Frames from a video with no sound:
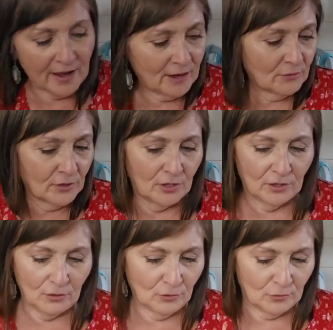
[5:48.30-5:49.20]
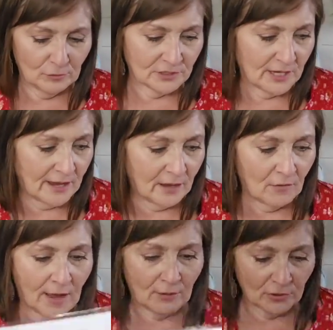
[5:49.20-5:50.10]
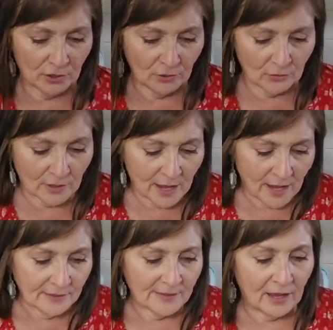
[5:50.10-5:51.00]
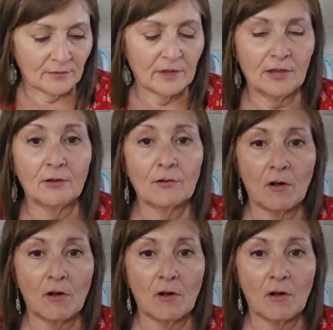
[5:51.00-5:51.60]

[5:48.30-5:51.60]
How cute. How cute. Now here